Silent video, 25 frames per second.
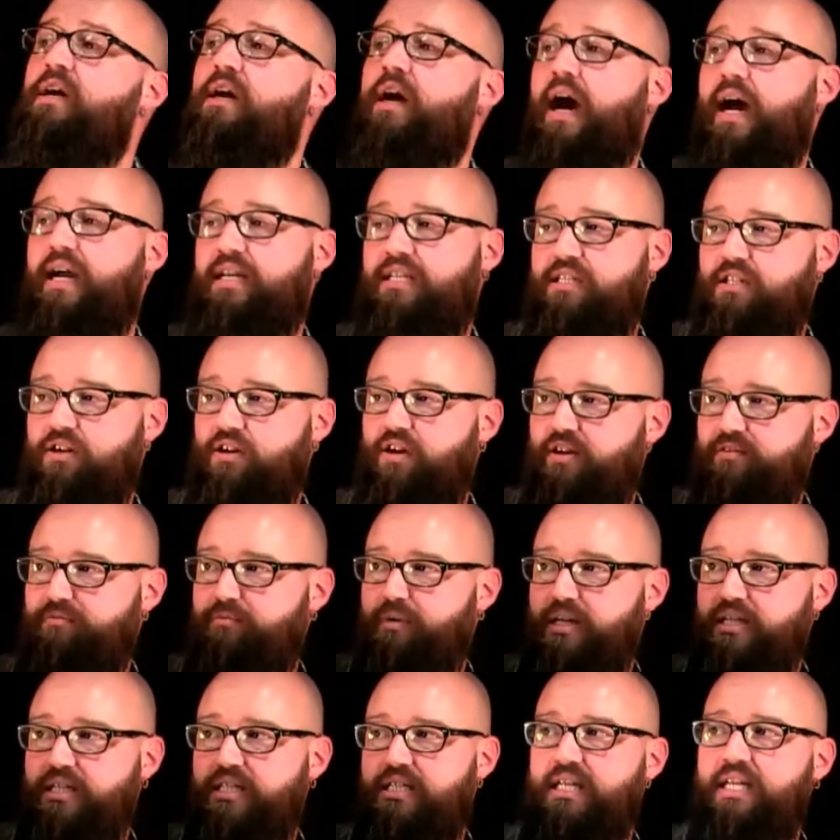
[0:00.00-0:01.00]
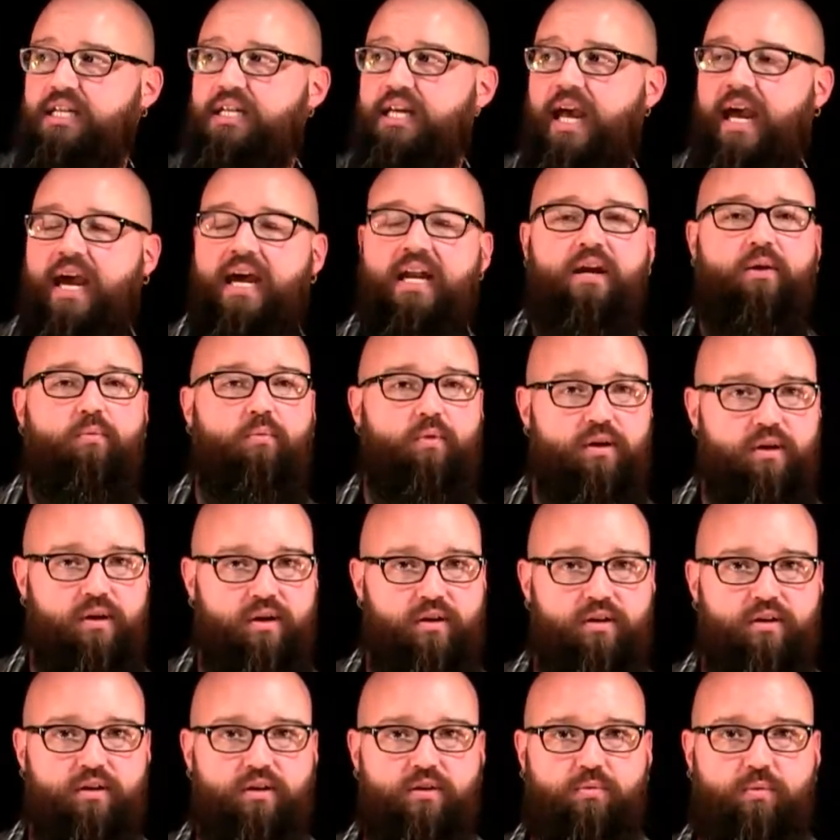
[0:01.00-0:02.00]
I still have my C to N at
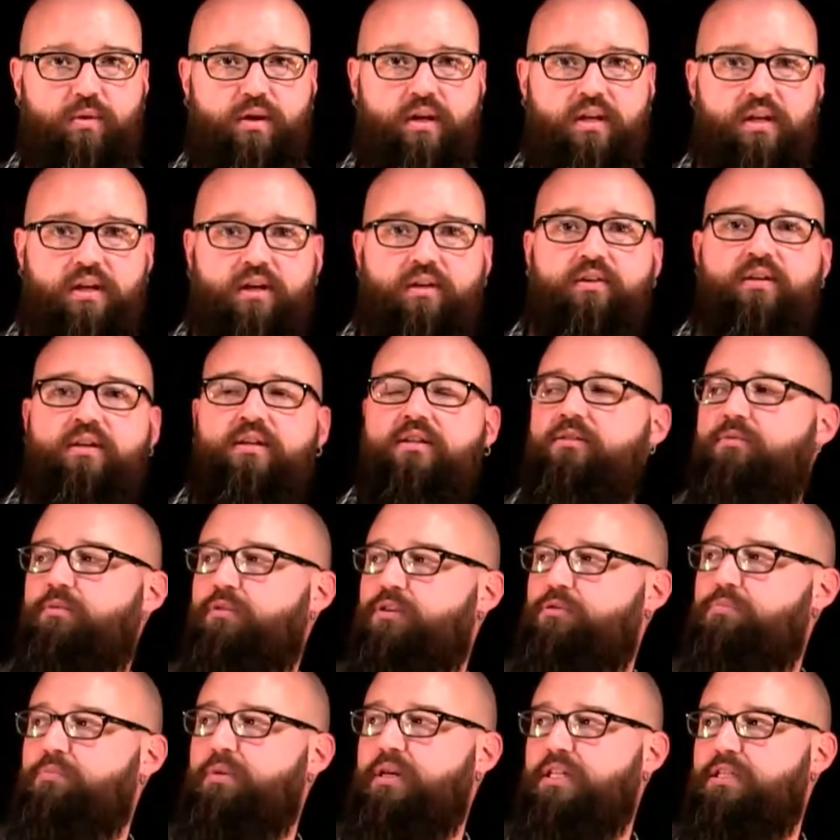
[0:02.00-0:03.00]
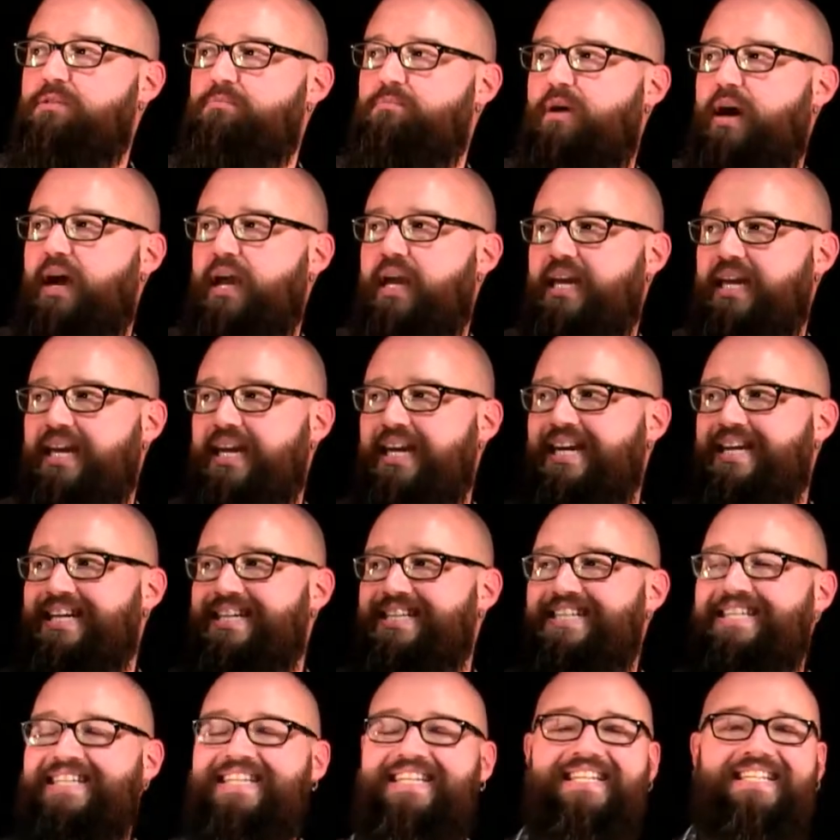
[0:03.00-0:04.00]
120 degrees, which means my
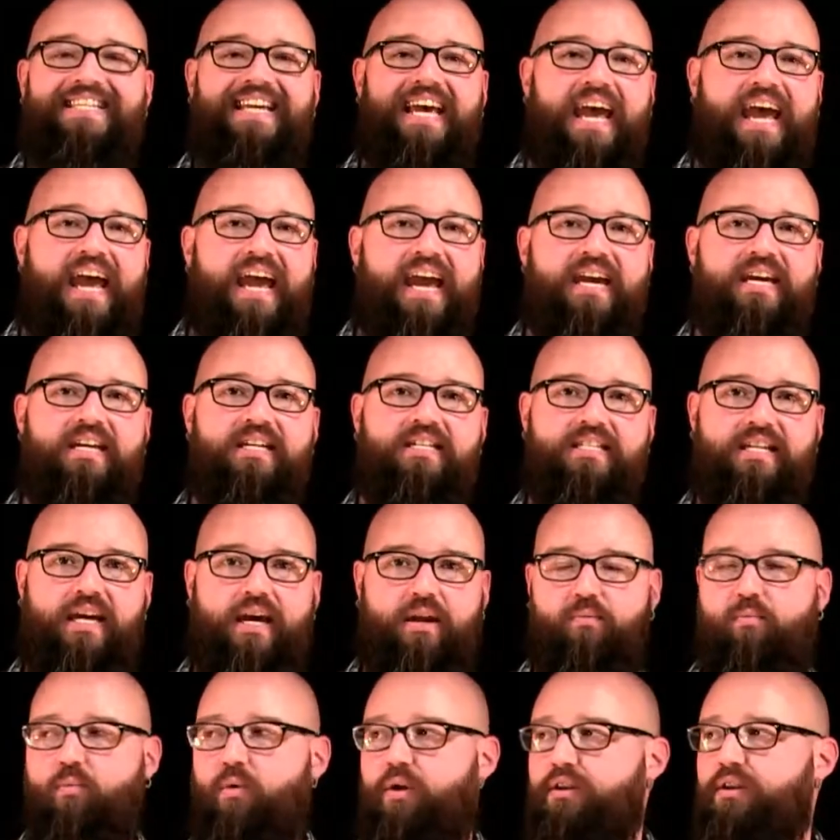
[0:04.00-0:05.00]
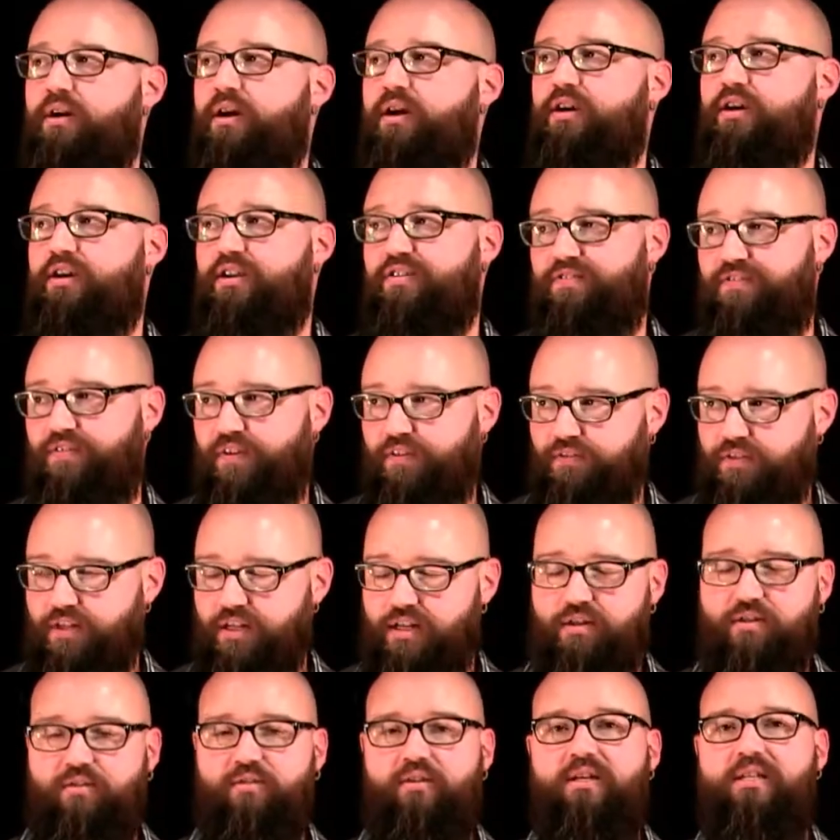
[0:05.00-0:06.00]
EC to A is at 150
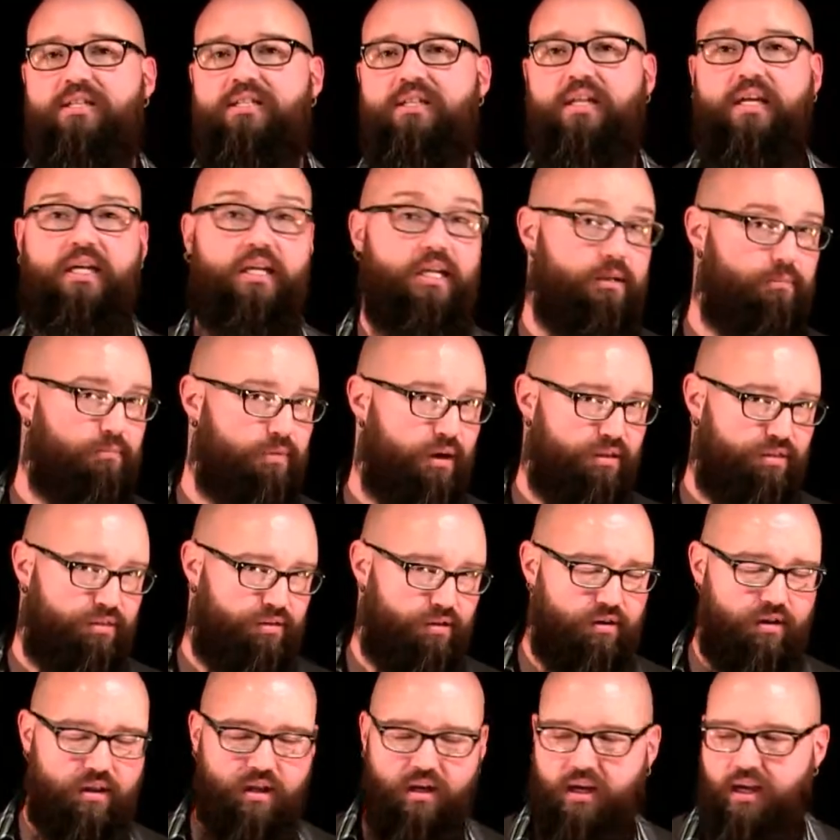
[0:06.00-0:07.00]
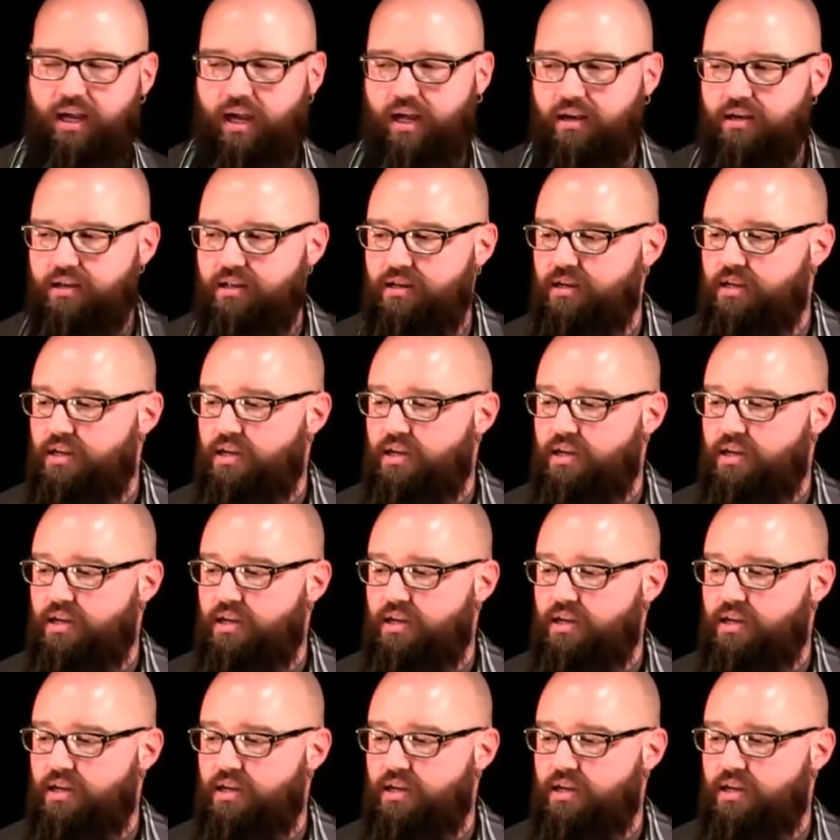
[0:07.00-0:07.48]
degrees, leading by 30 again.